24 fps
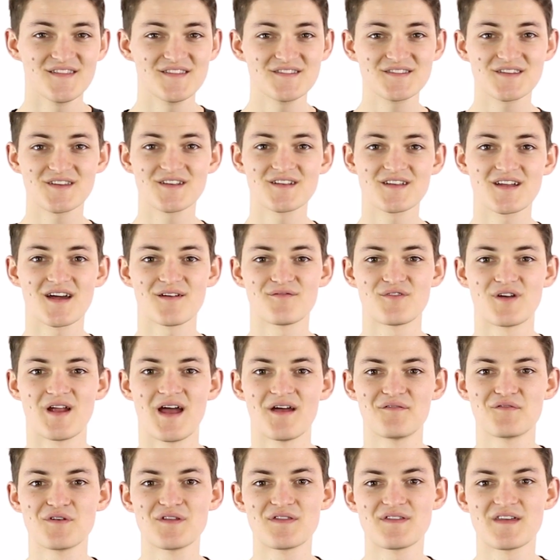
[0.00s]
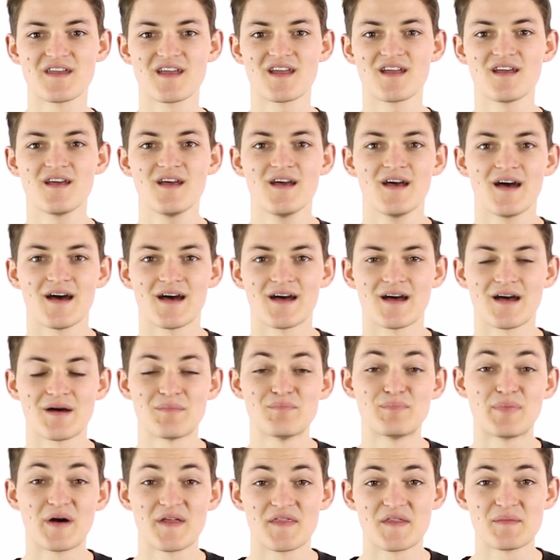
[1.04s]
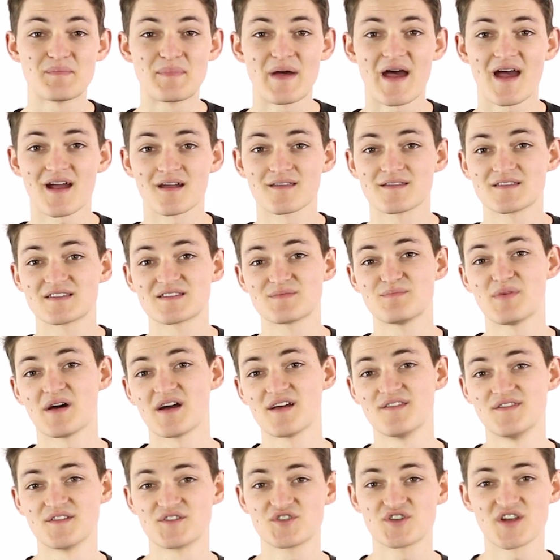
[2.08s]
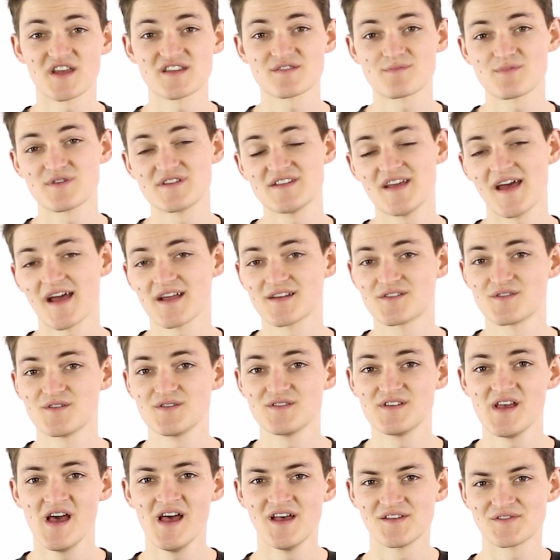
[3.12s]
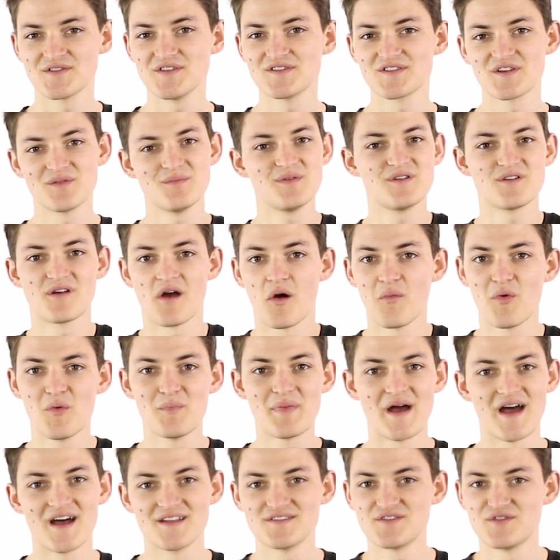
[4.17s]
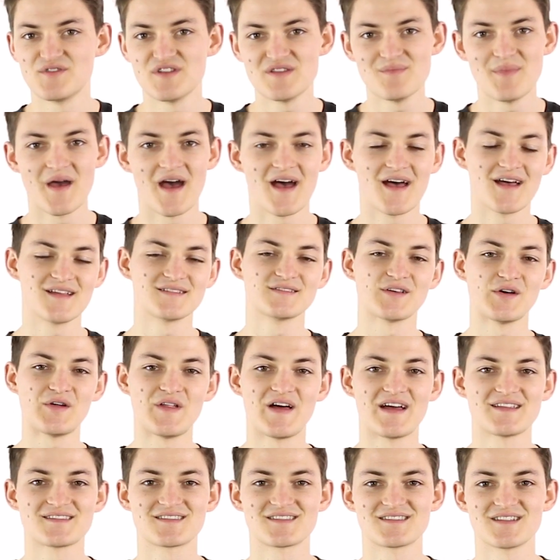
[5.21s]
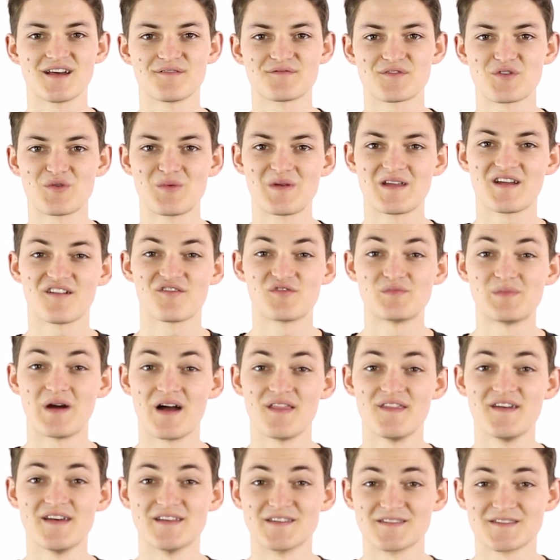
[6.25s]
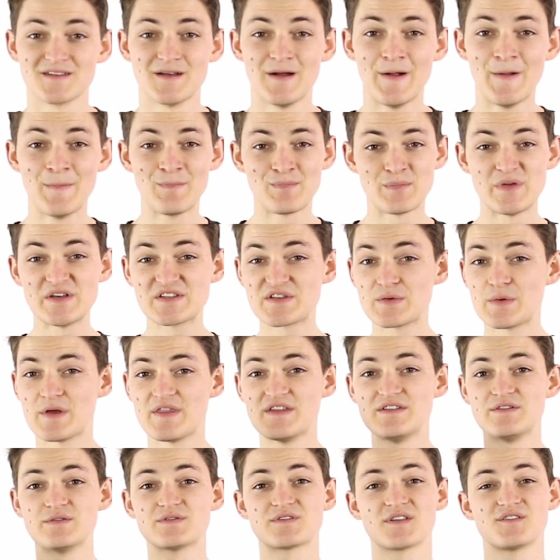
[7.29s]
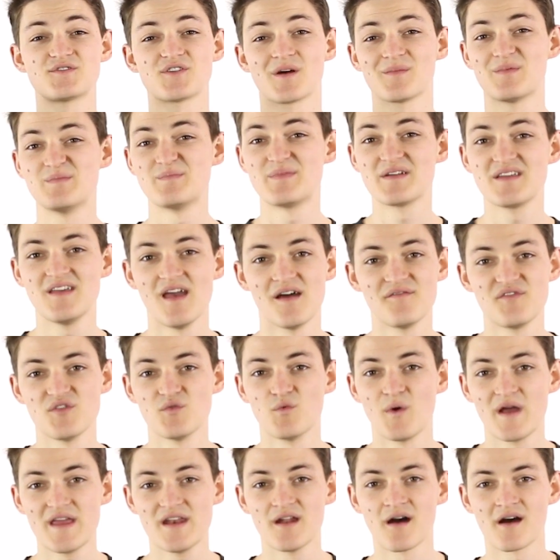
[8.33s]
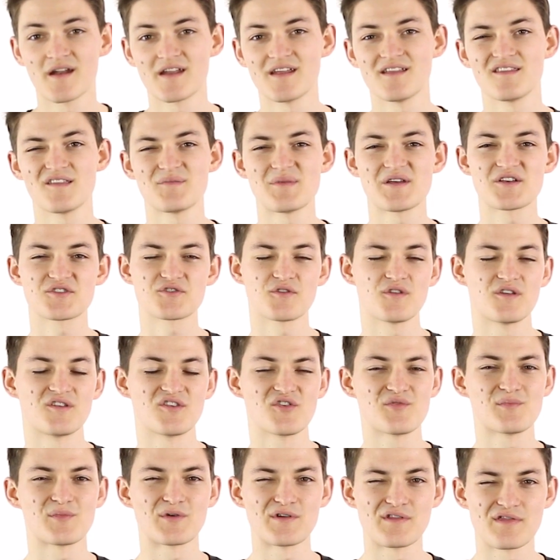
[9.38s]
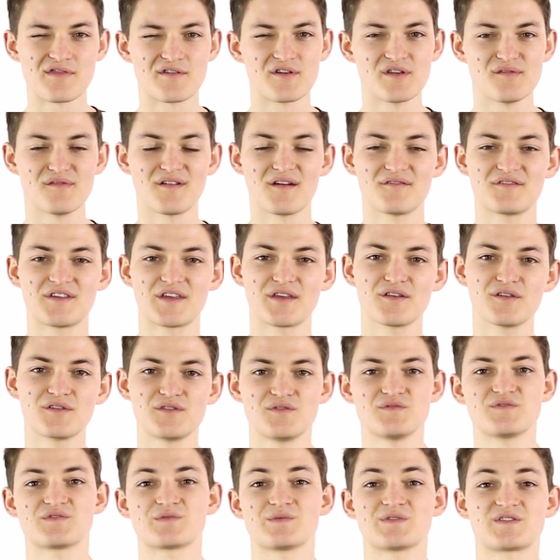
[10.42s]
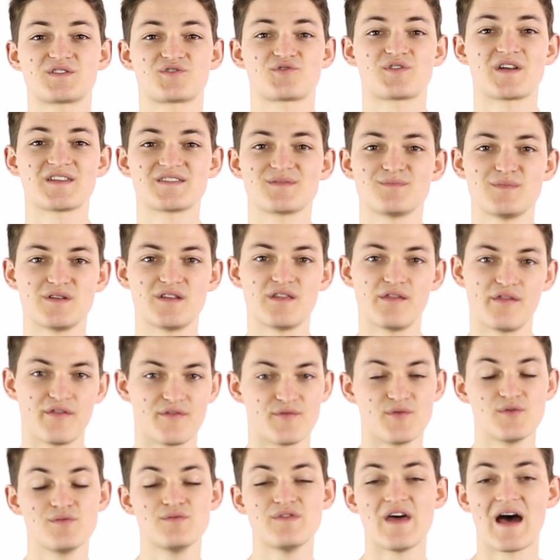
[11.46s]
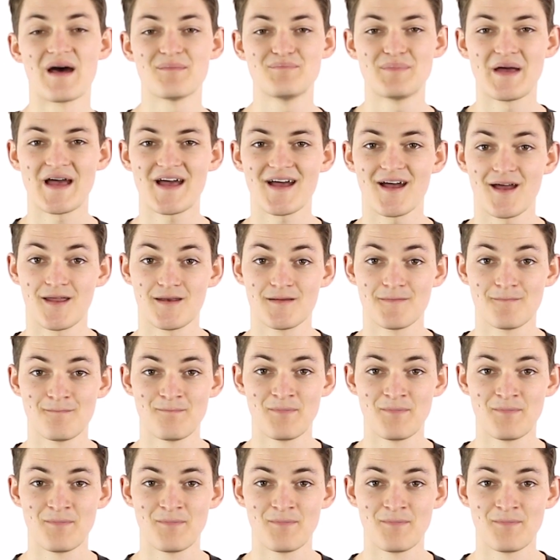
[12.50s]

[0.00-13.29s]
This is going to cover everything uh, but the back, the spine, the chest protectors. So these are going to be your elbow pads, your knee pads, all that stuff are going to be covered by this. Basically what they do is they drop a big heavy weight on it, they make sure that no more than 35 kilonewtons was transmitted through that pad.